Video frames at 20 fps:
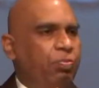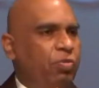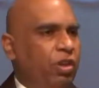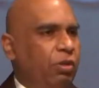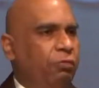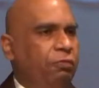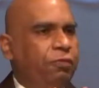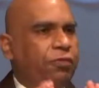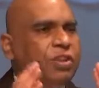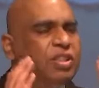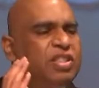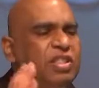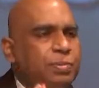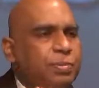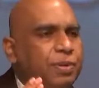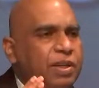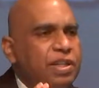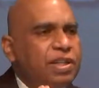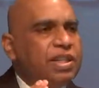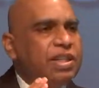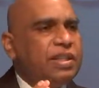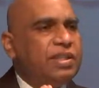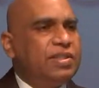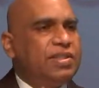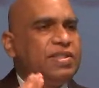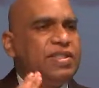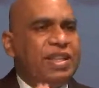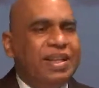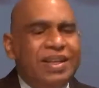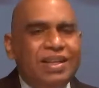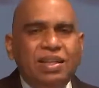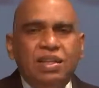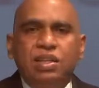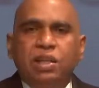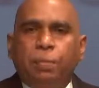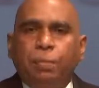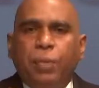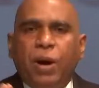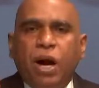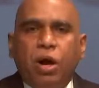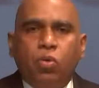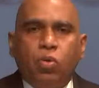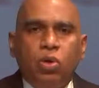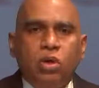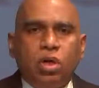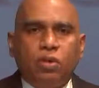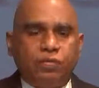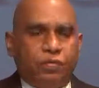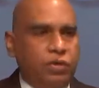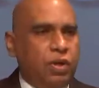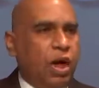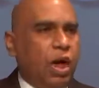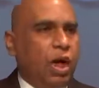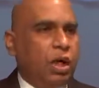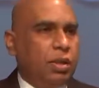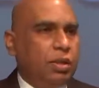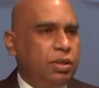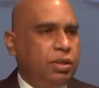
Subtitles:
visibly seen the power of God